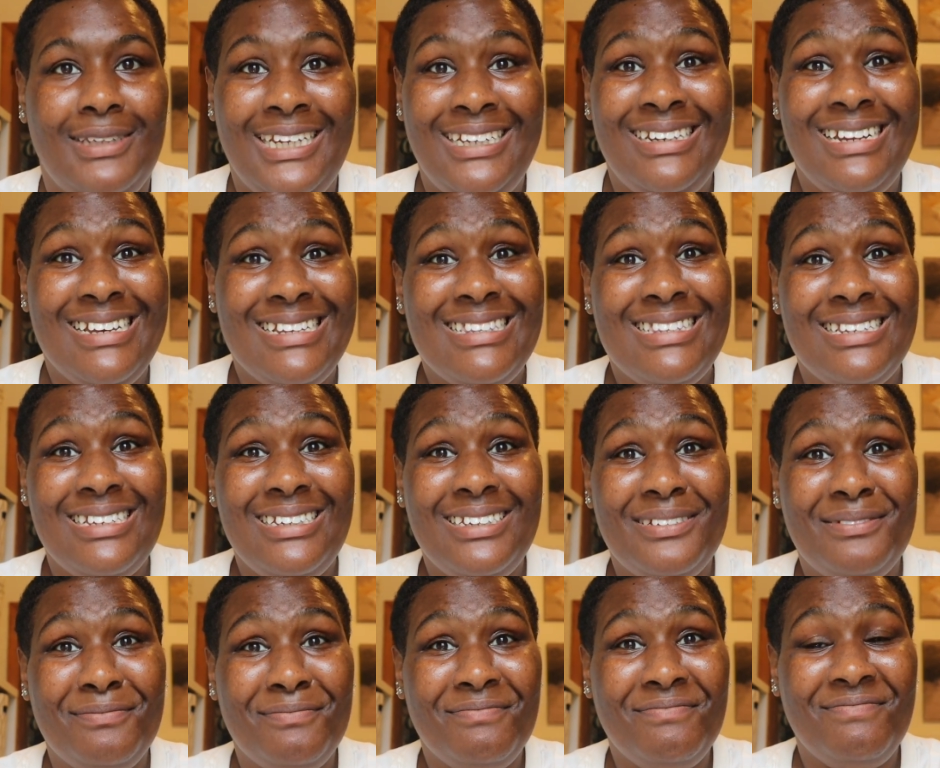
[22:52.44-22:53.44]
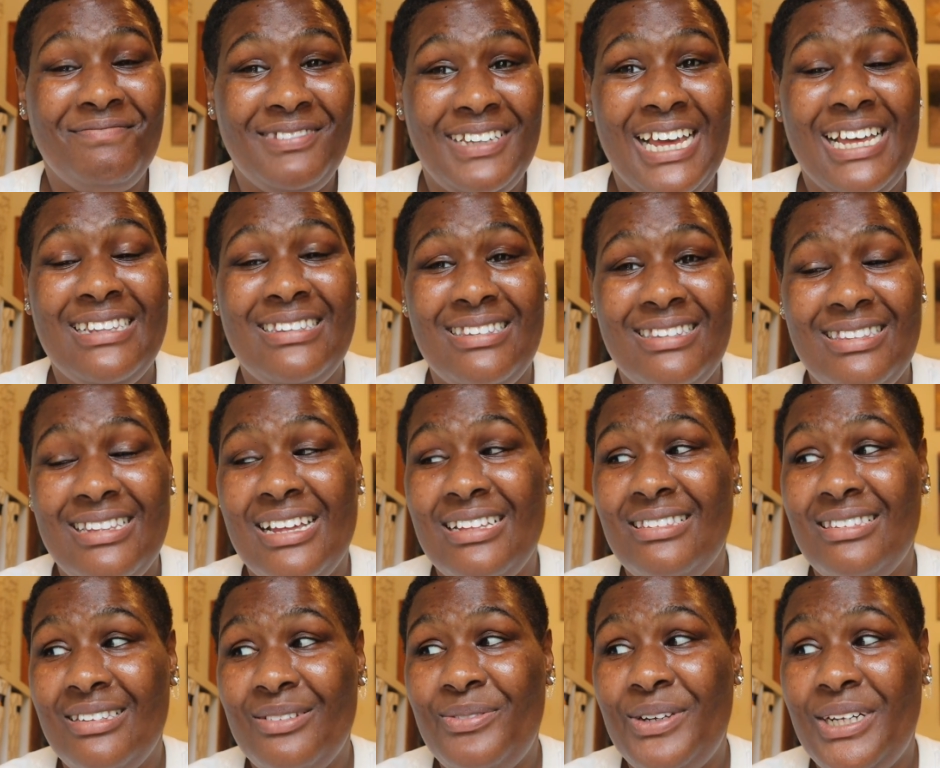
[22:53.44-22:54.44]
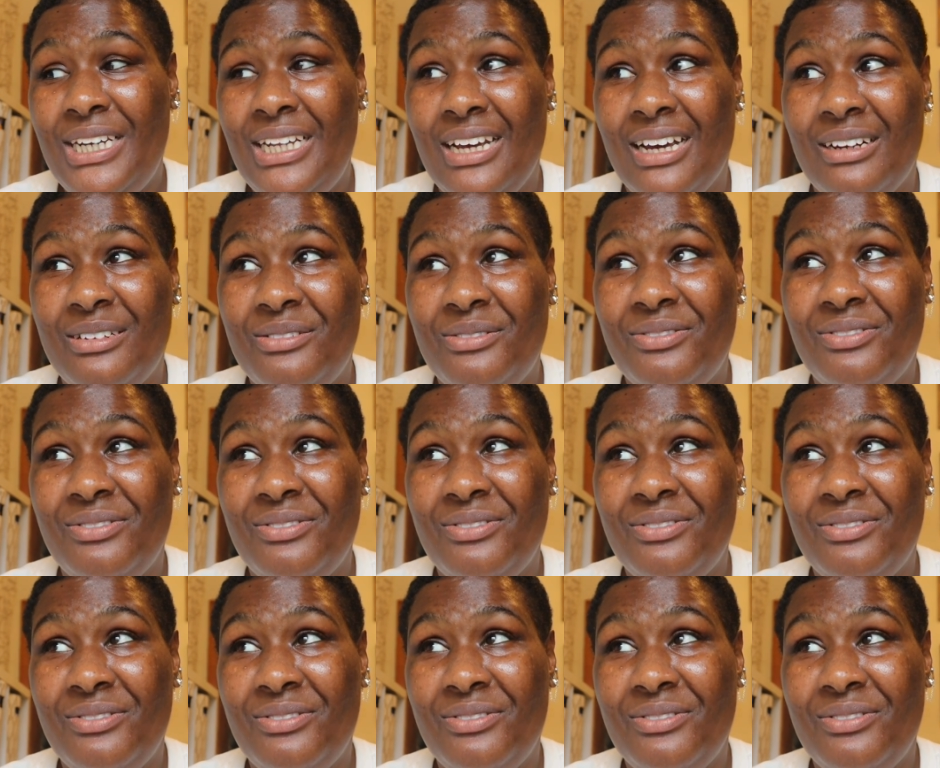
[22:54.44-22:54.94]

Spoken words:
And that's it. That's the video.